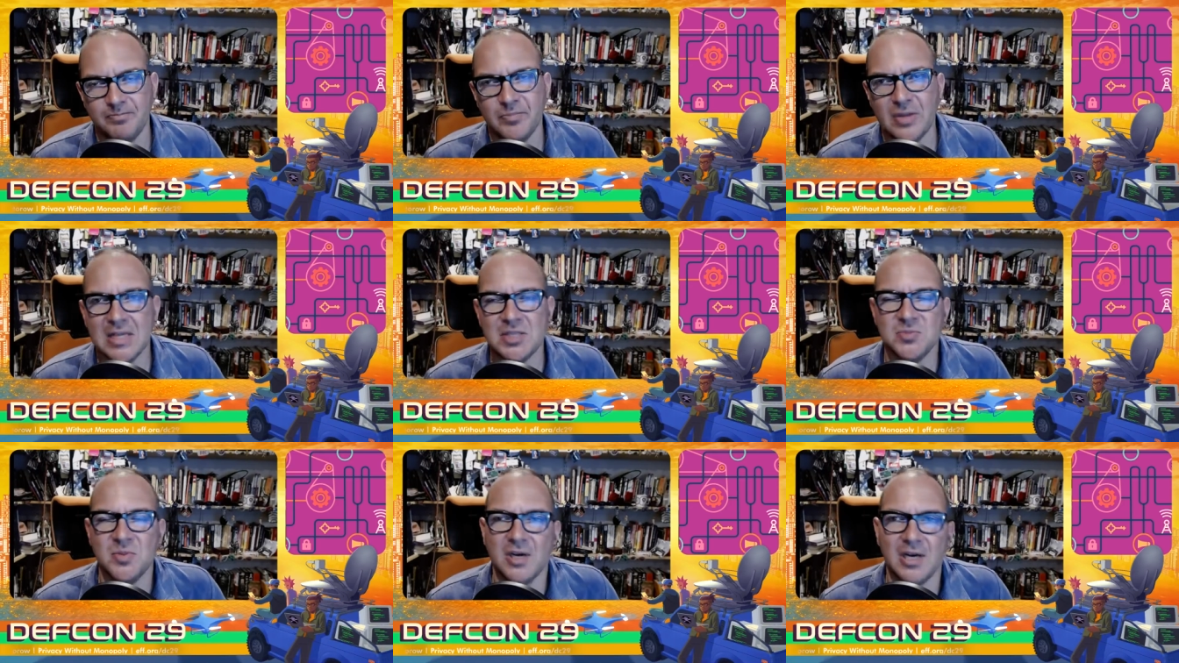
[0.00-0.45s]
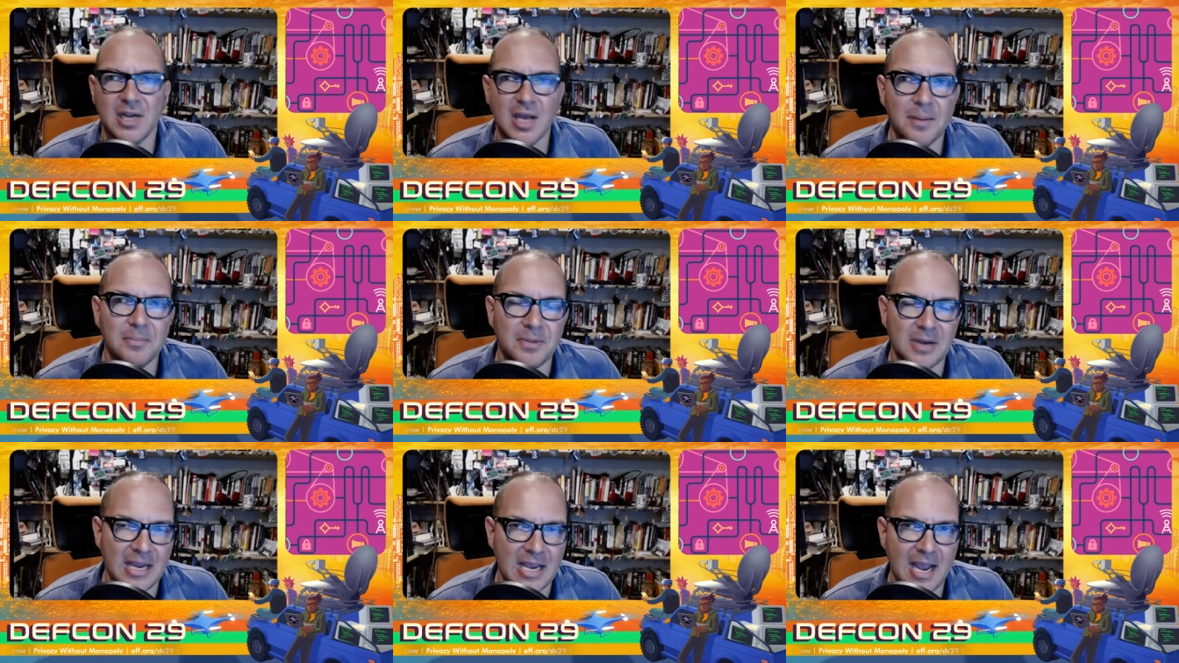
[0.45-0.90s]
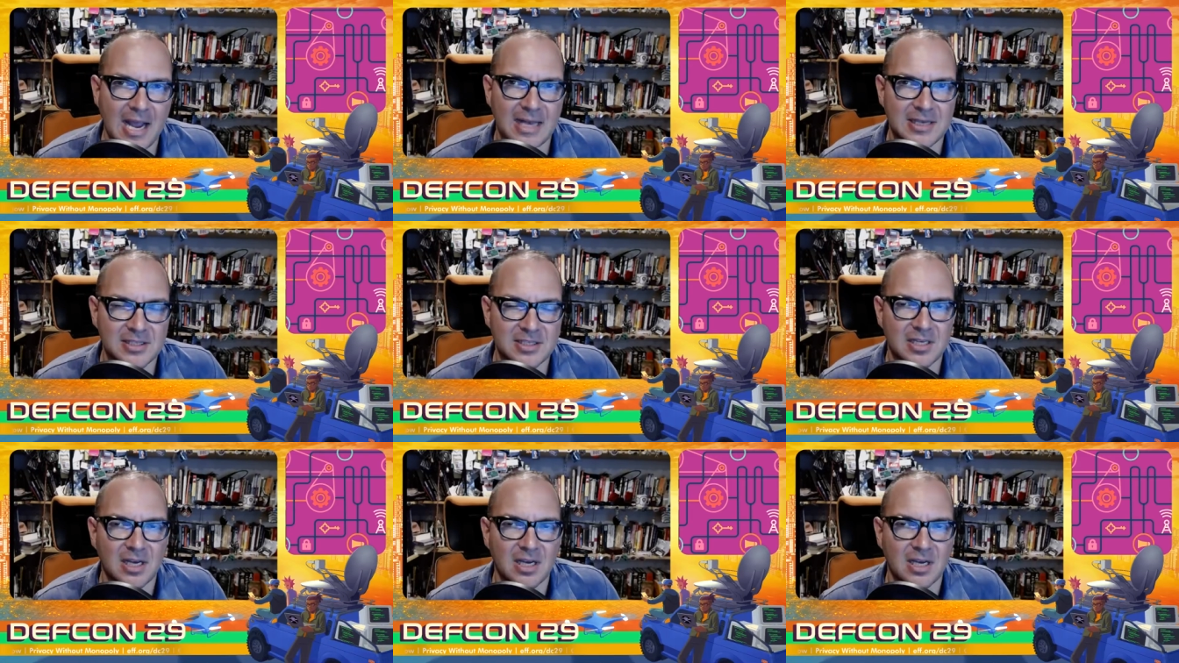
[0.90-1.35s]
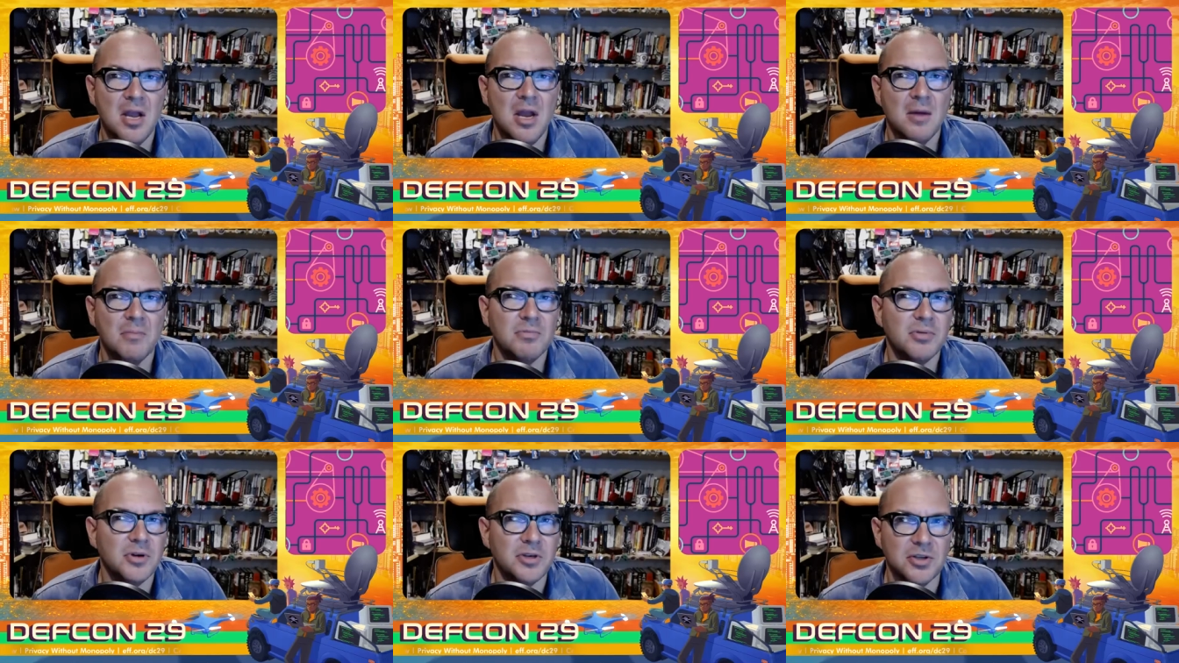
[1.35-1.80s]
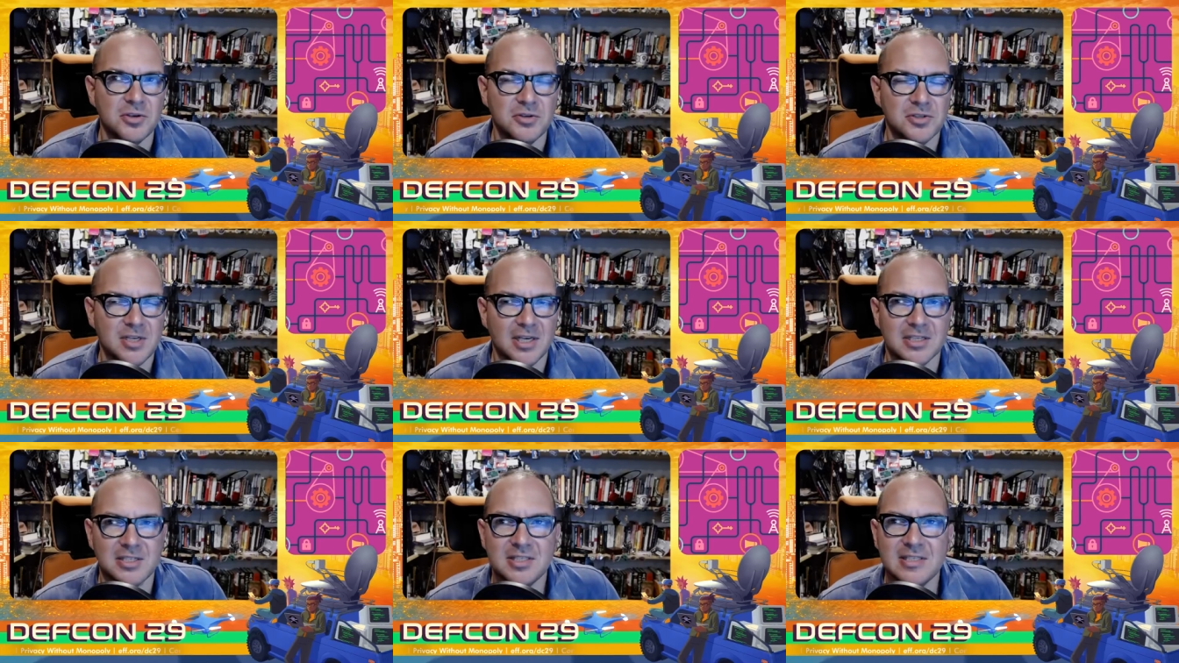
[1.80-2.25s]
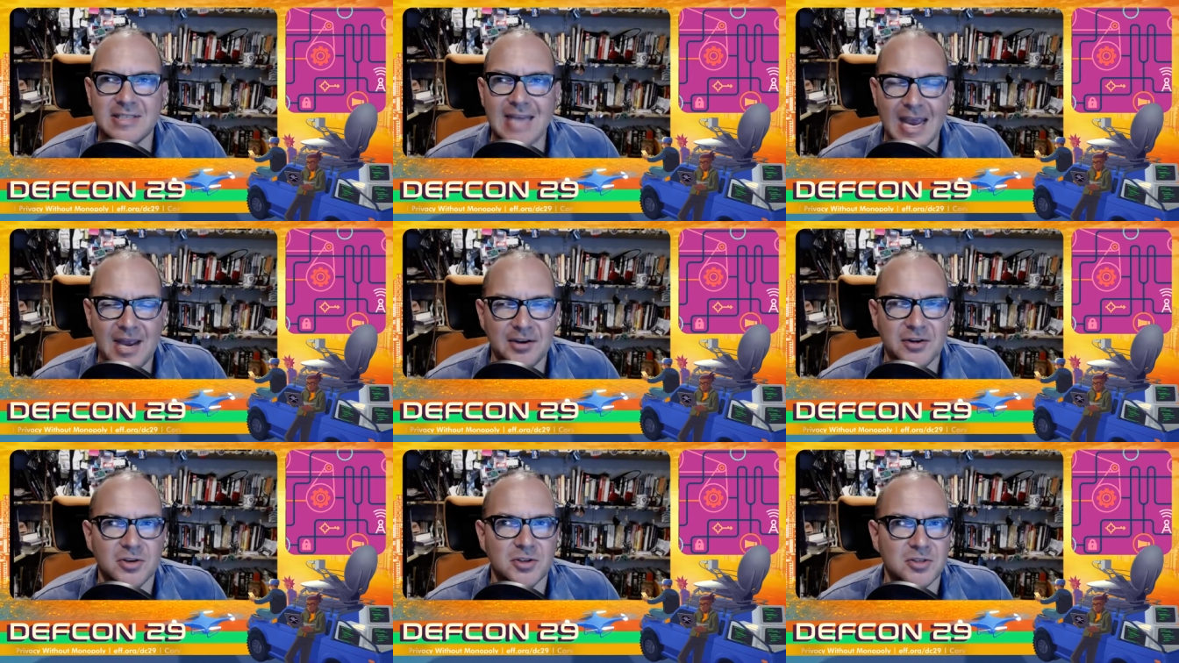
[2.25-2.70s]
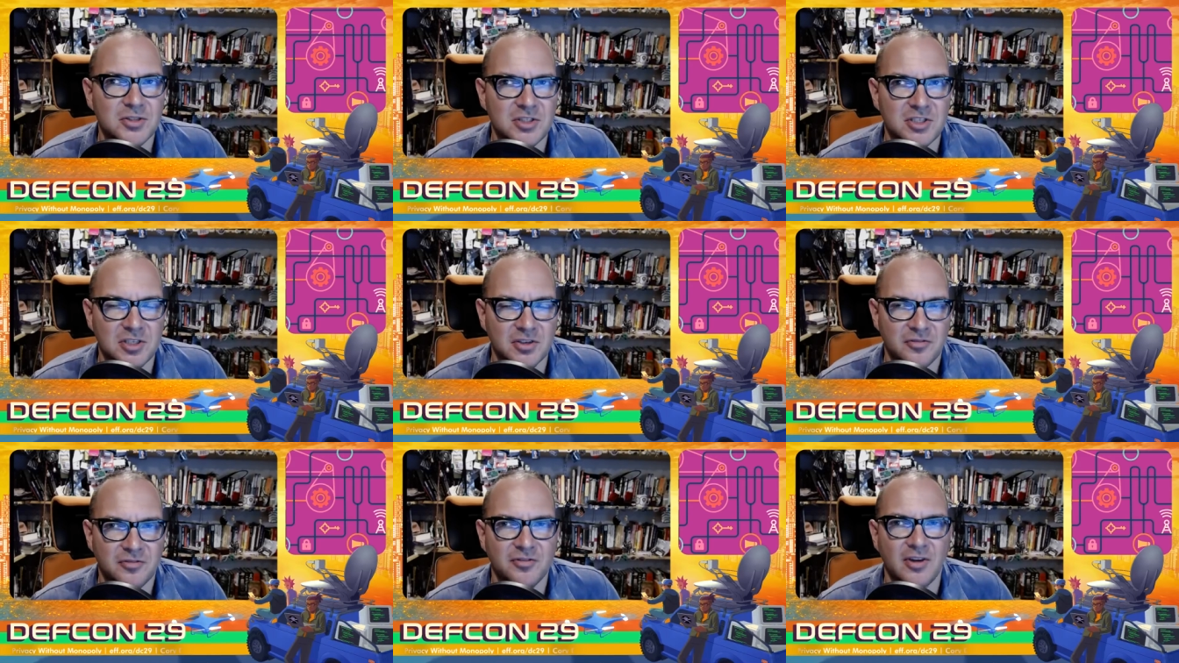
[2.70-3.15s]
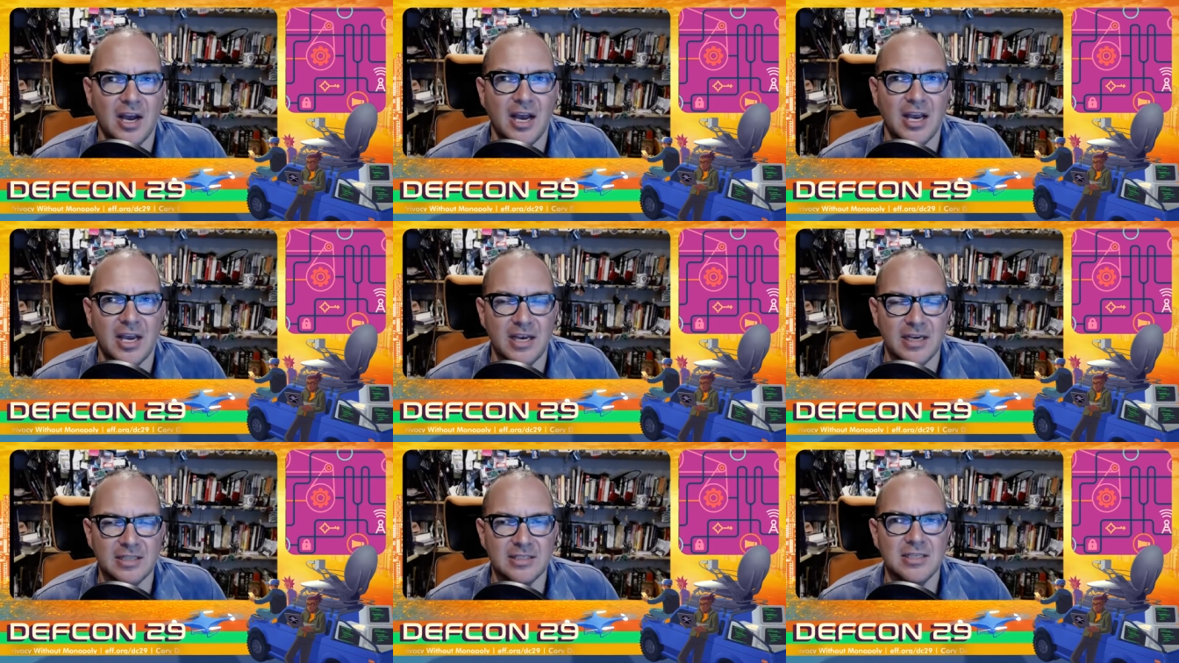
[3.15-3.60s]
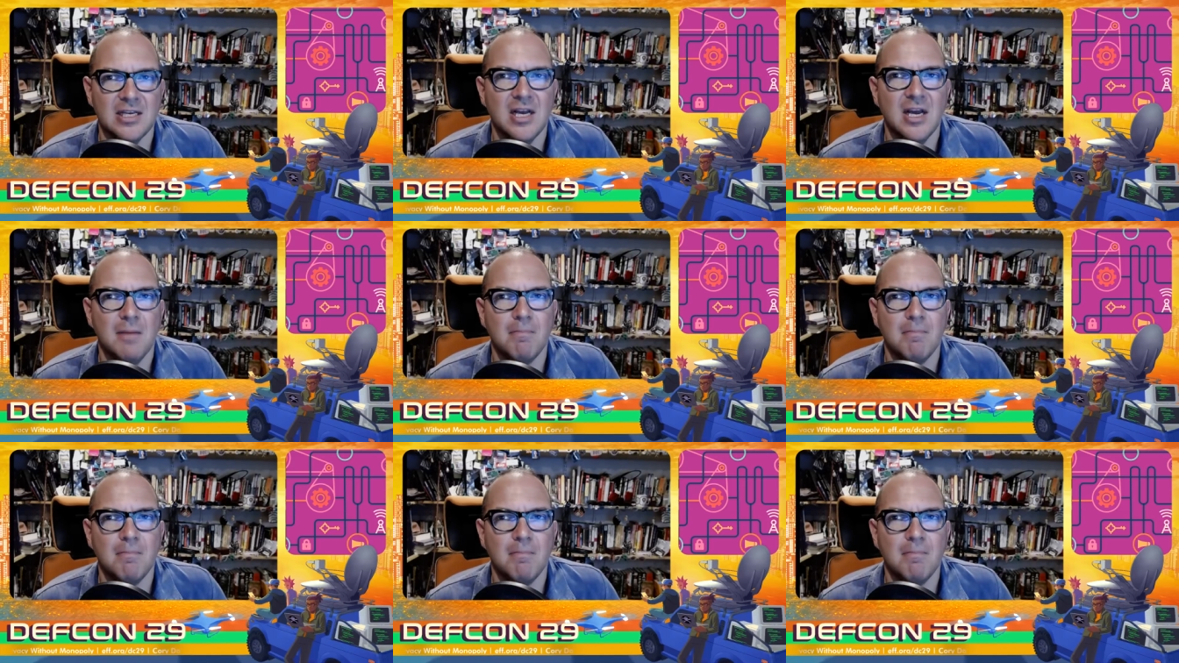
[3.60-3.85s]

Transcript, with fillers: That's when a company has to produce a standards-defined